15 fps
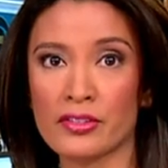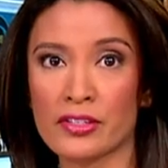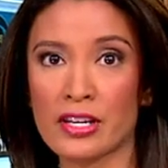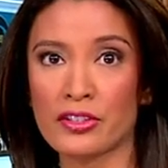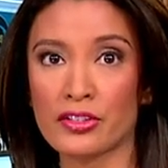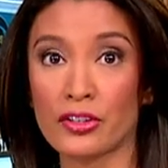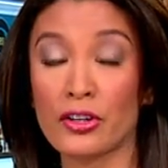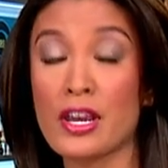
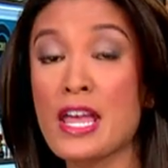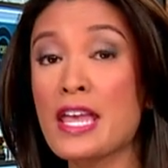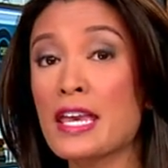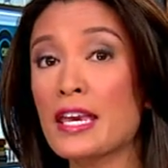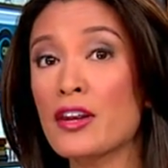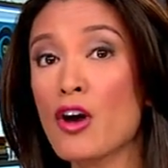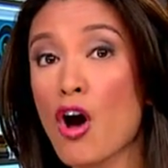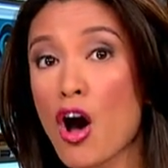Center.
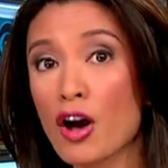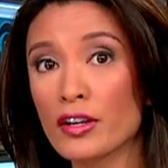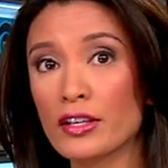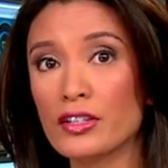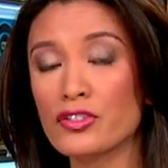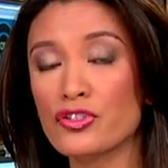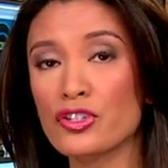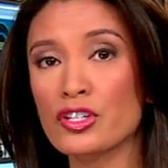In
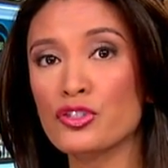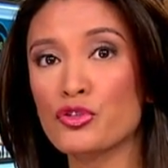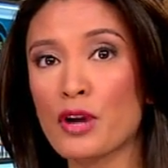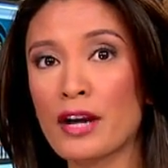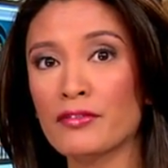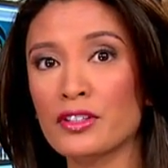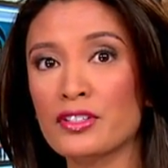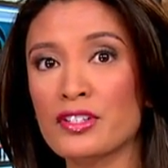August, she
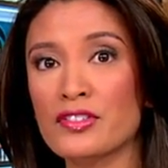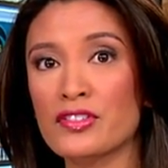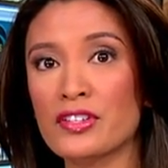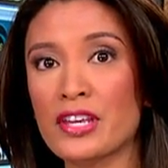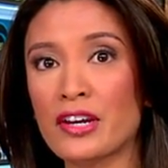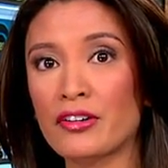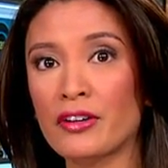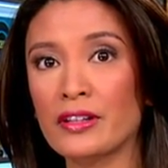traveled to
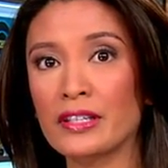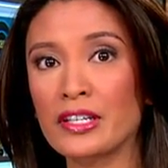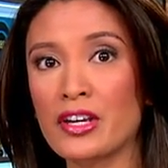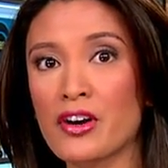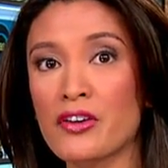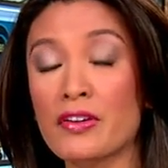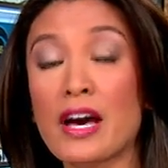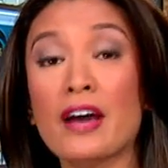Sierra
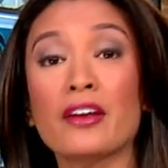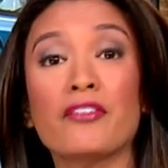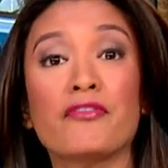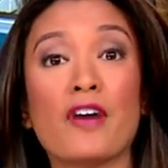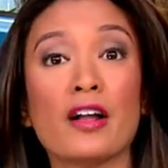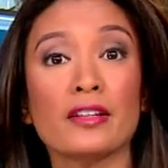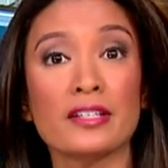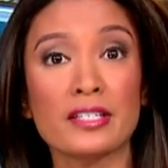Leone on a
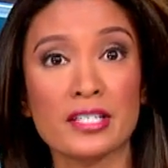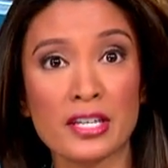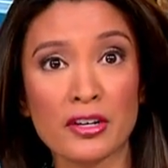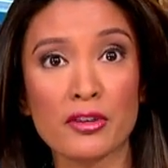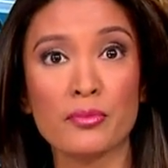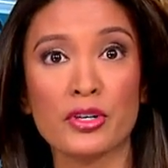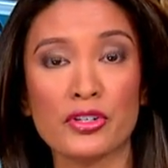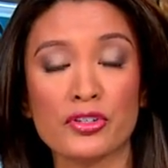
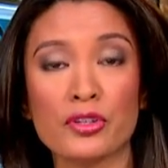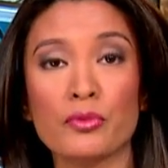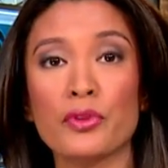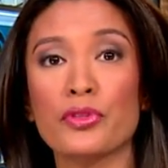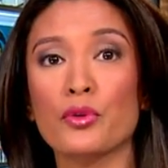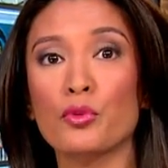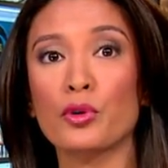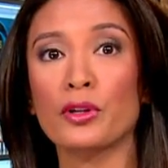volunteer mission with
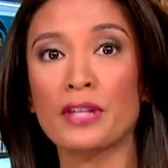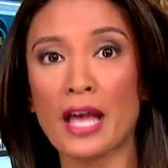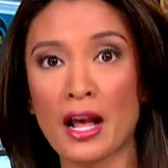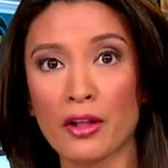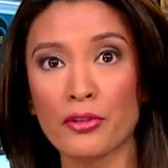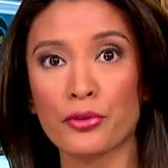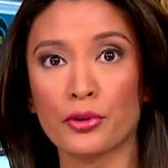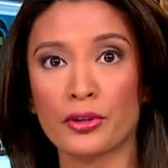the World
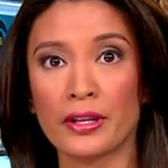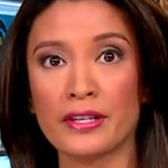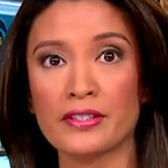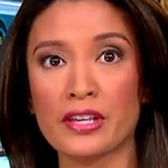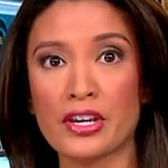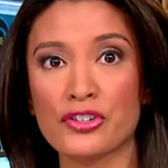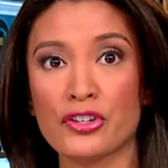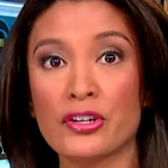Health
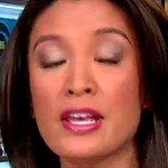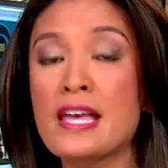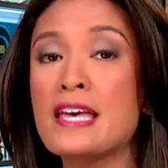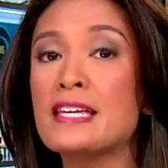Organization